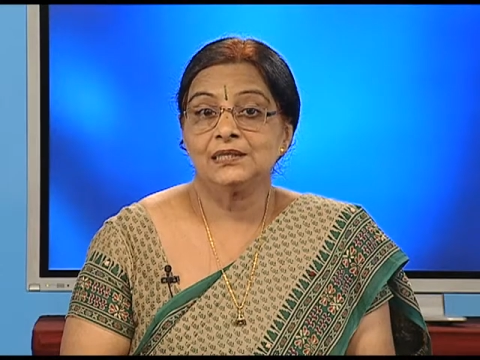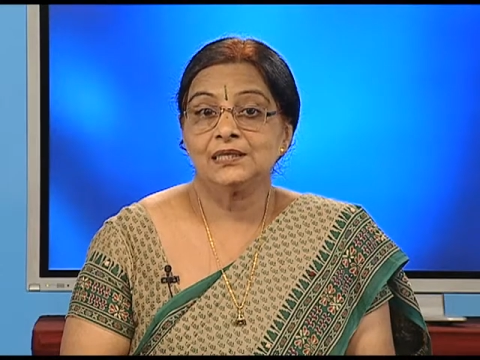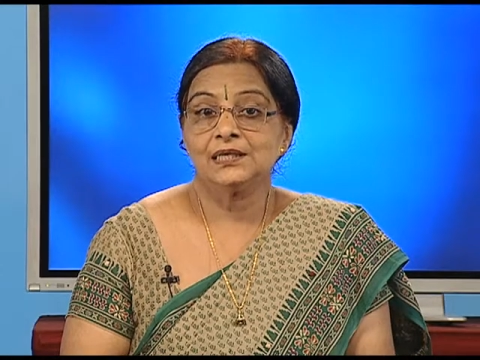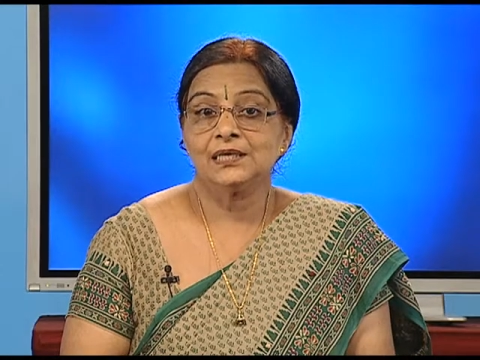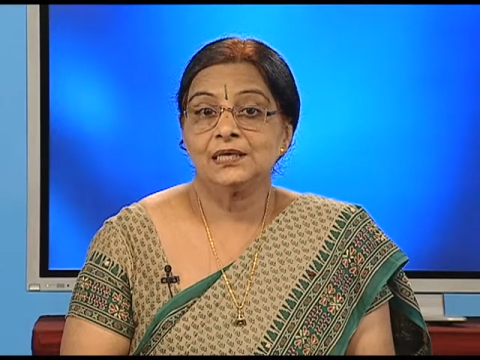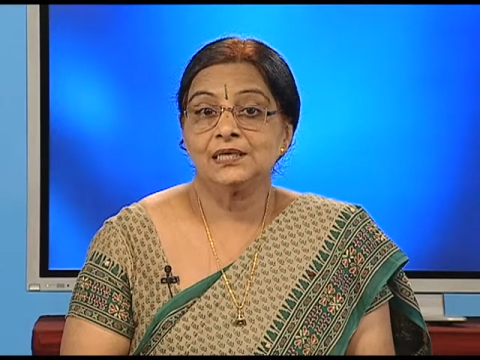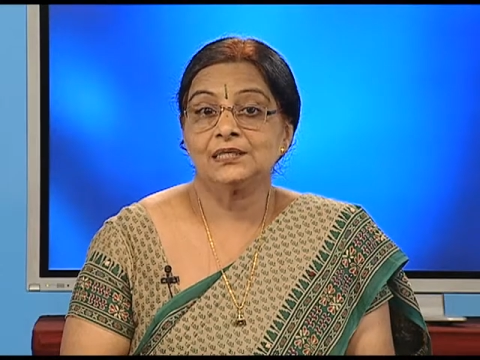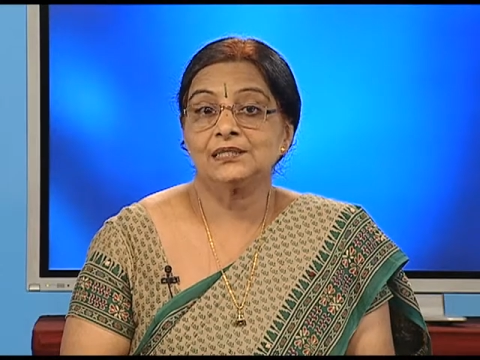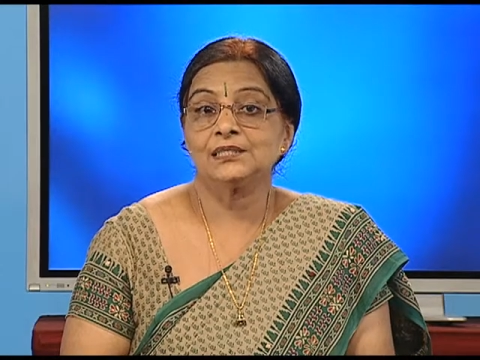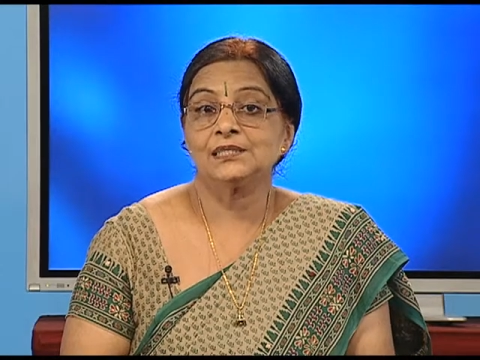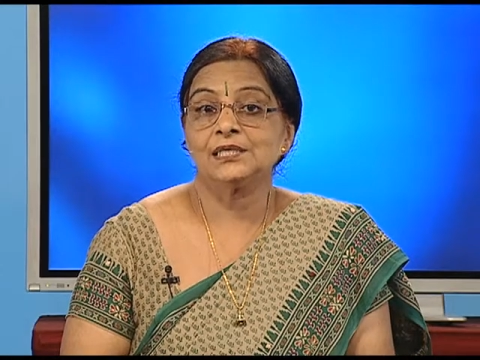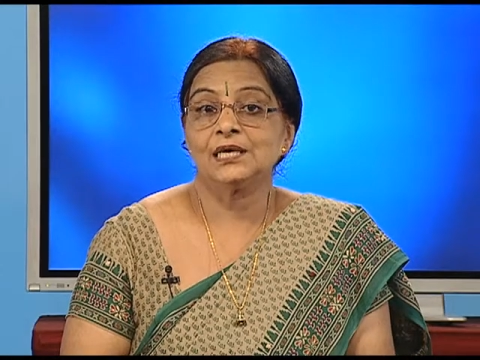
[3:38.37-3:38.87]

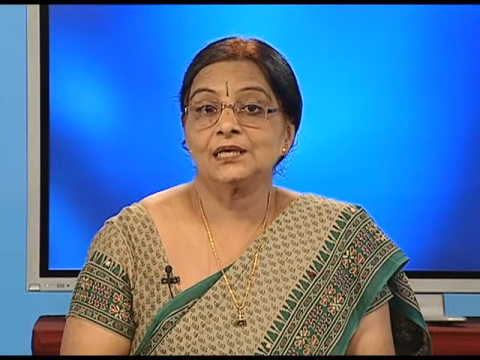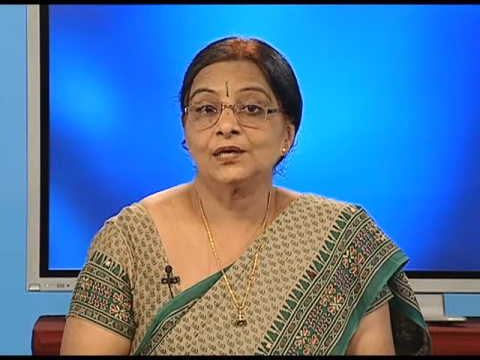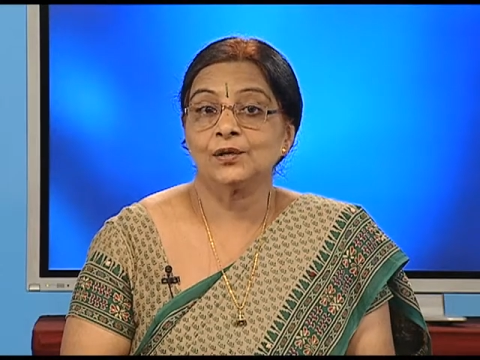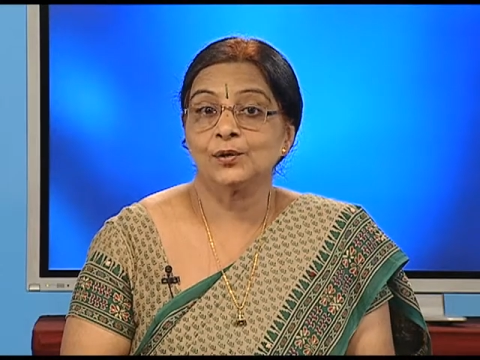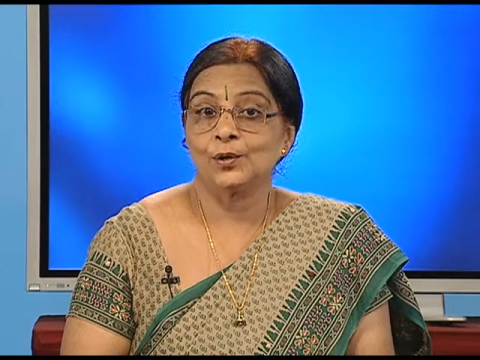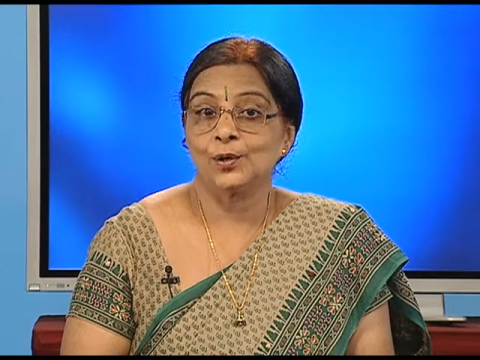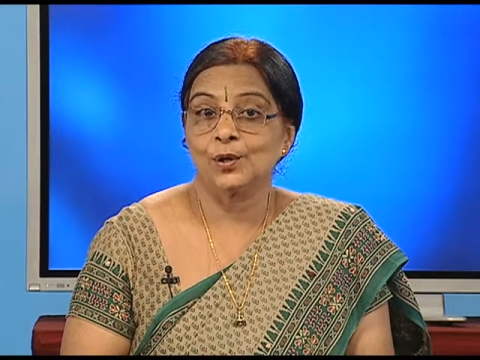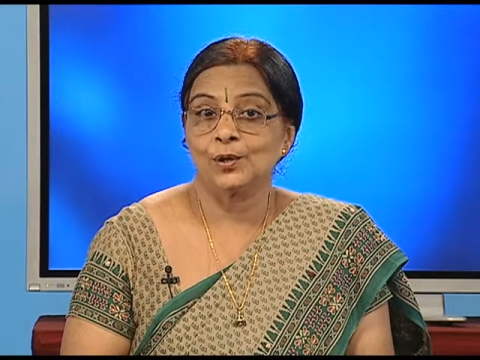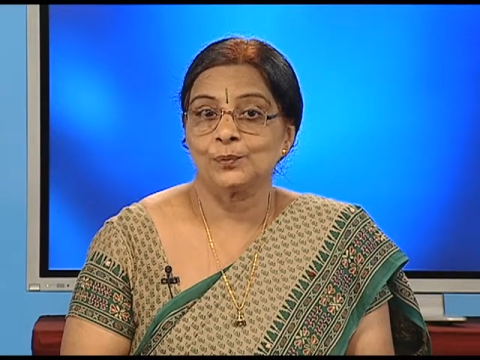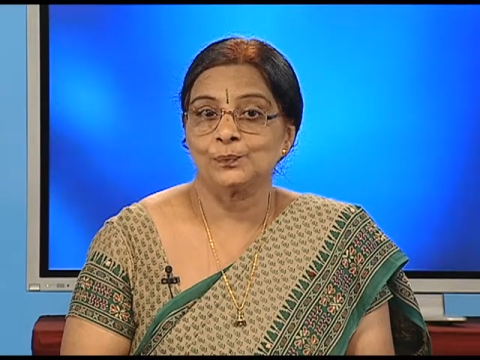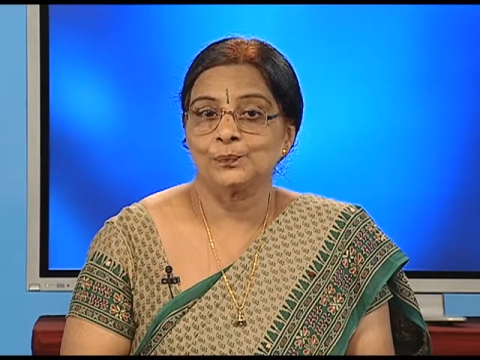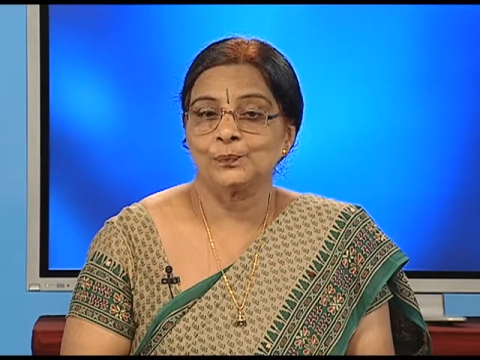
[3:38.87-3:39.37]
it is a
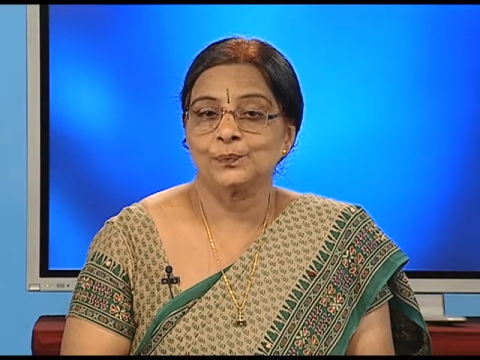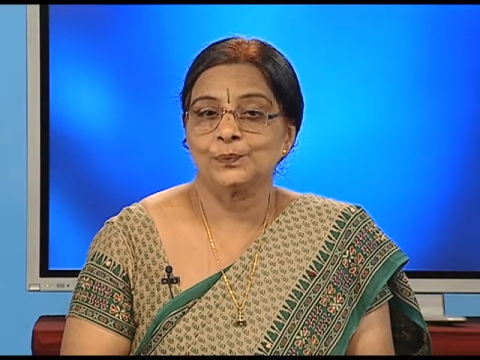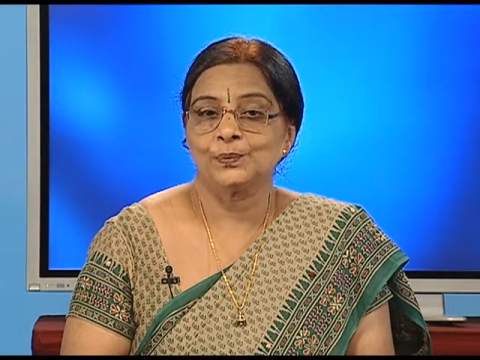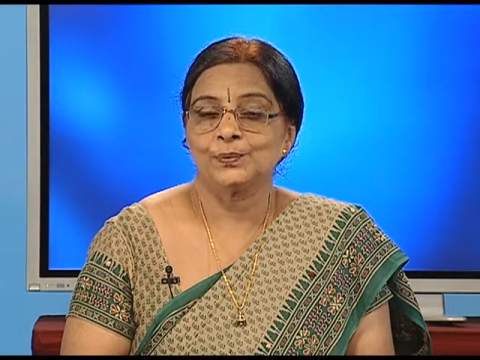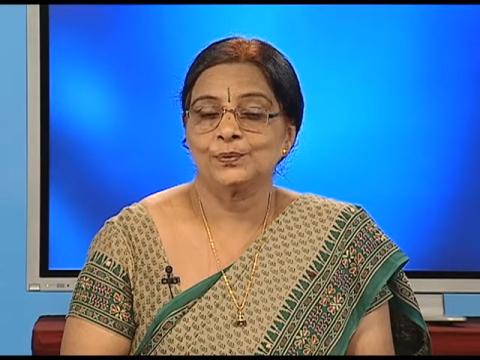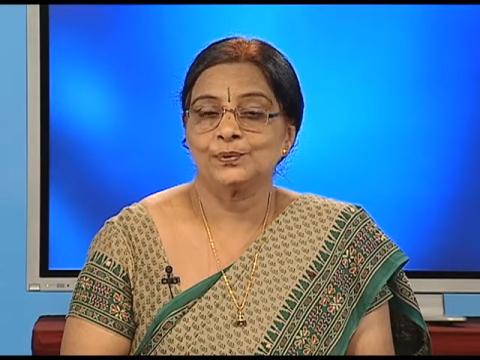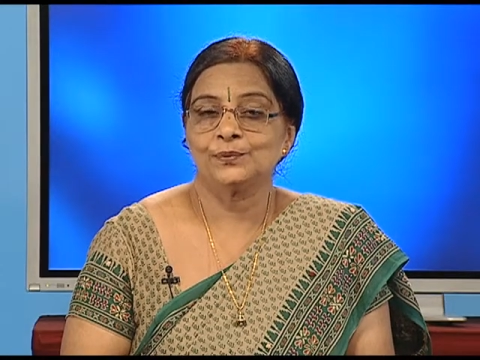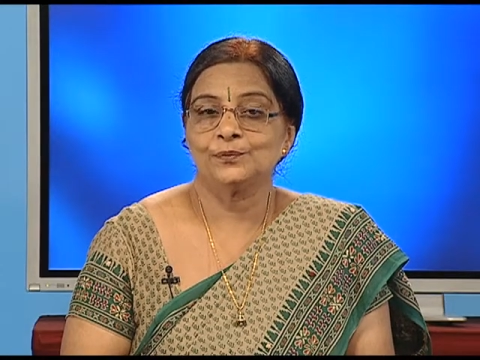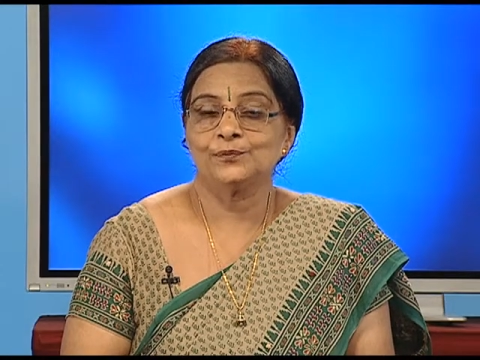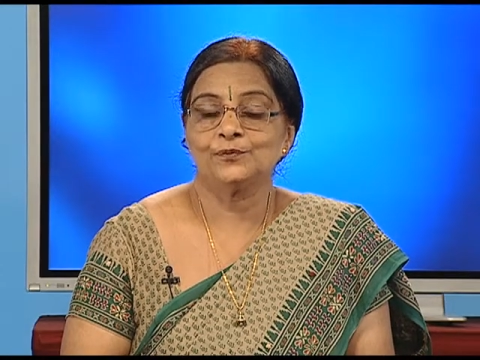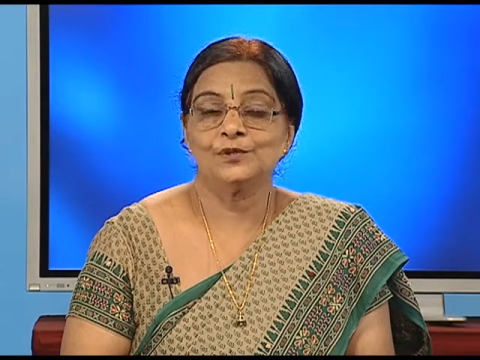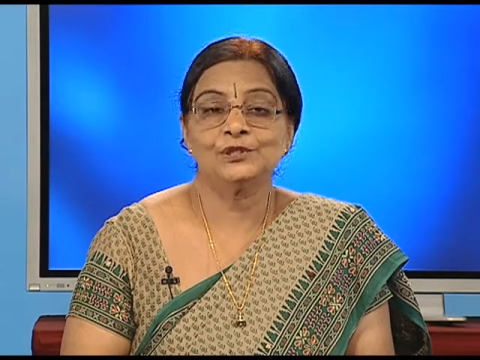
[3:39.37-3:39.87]
crop
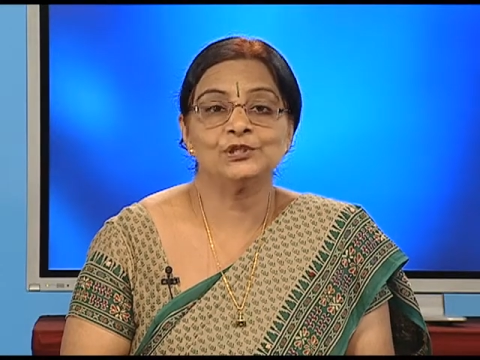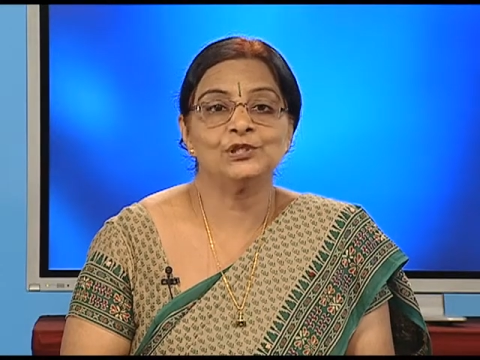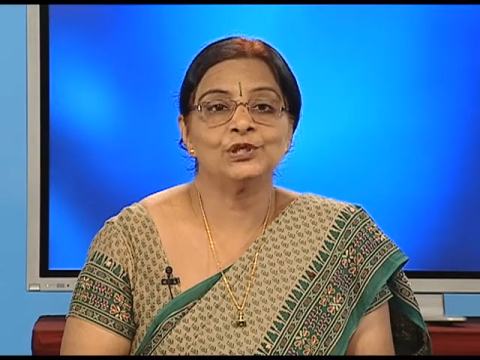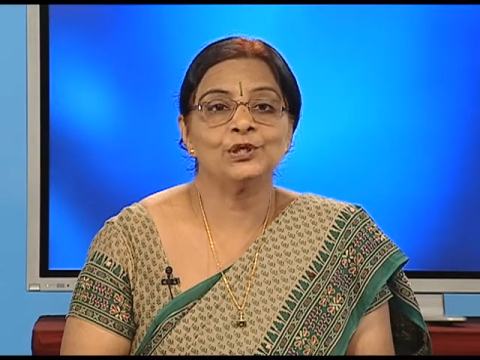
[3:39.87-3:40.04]
which